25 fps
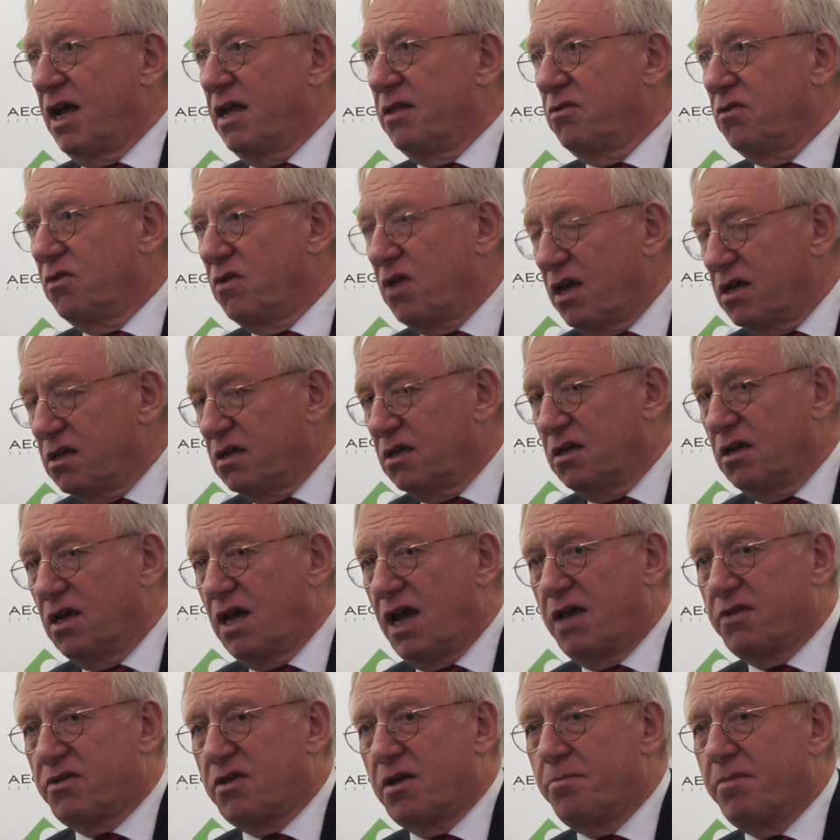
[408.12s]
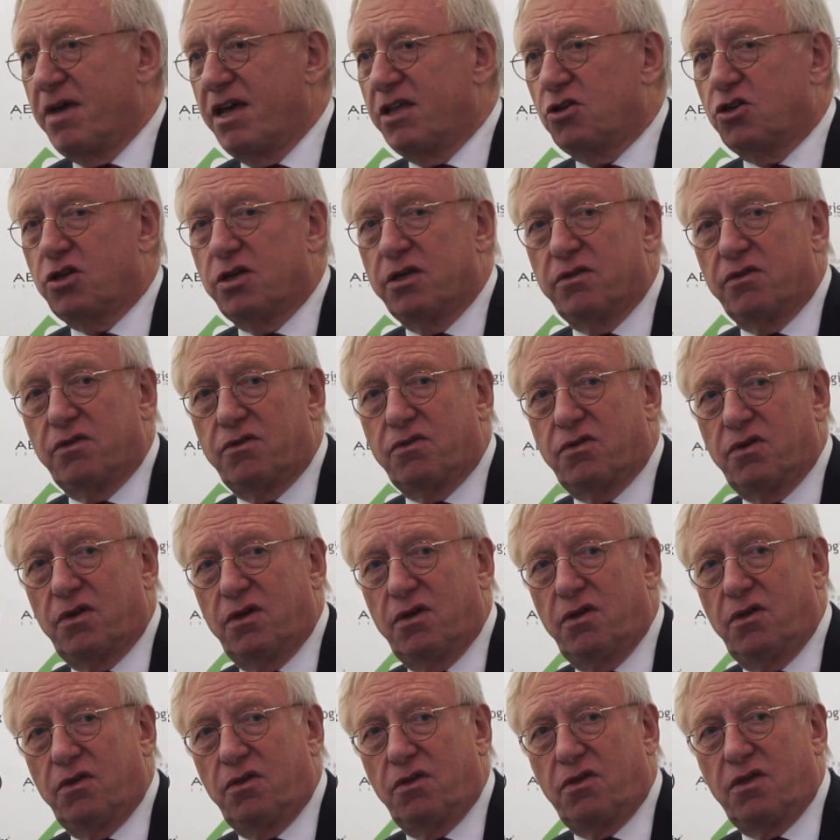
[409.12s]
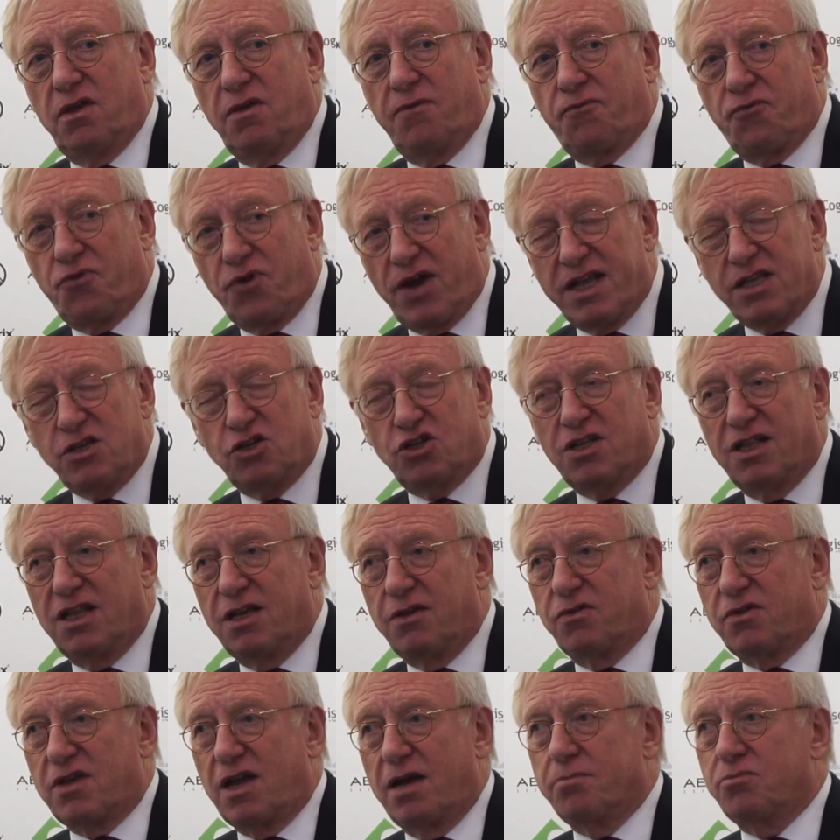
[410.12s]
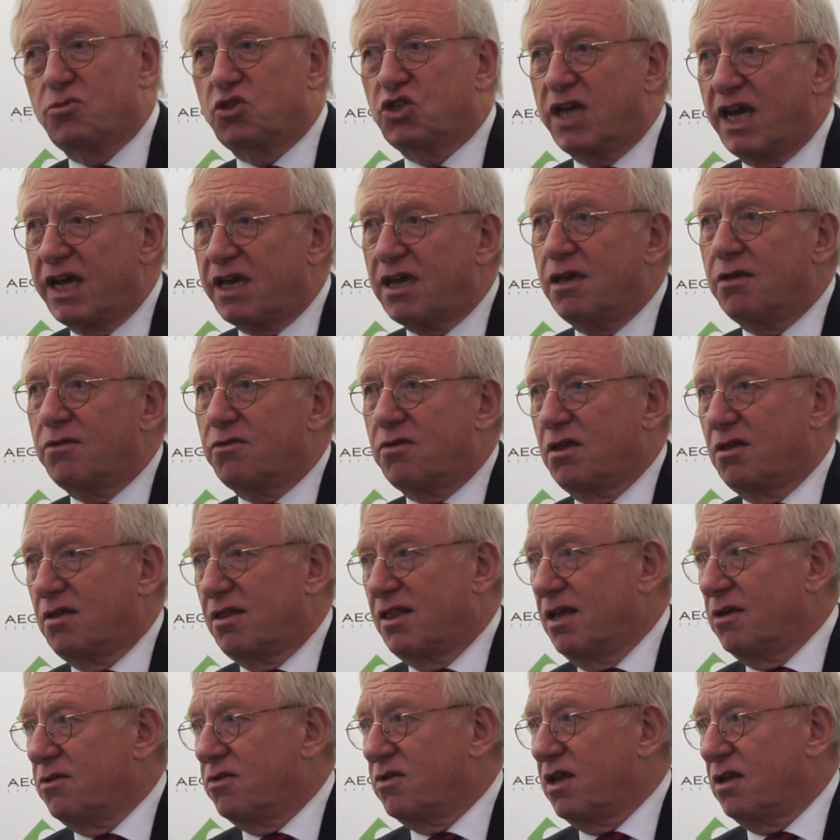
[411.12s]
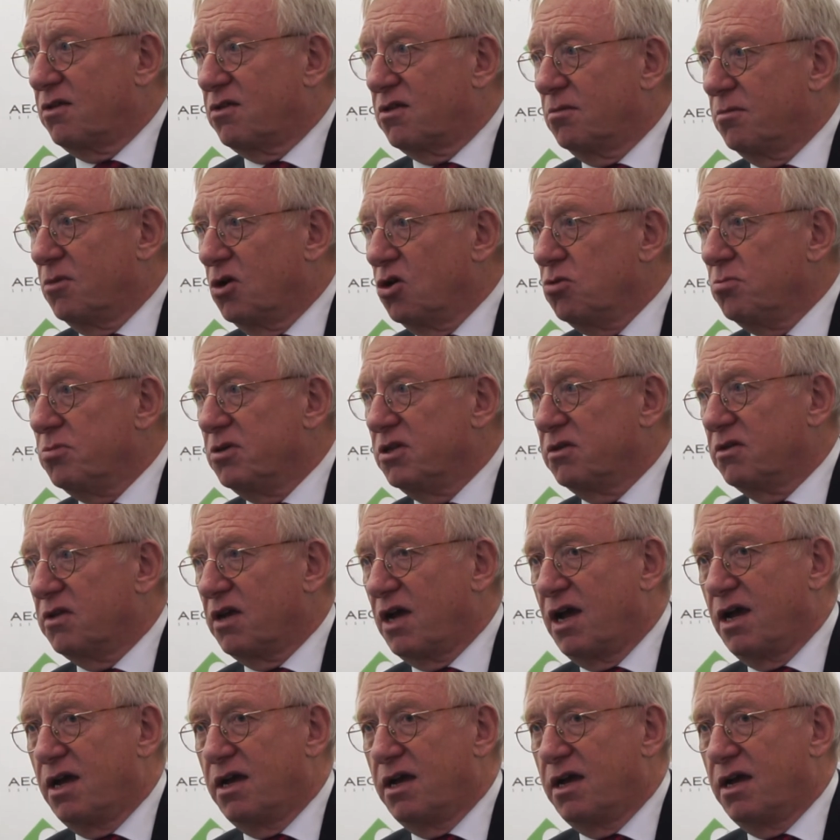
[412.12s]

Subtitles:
And as I mentioned, the French list, I'm checking this list at the moment.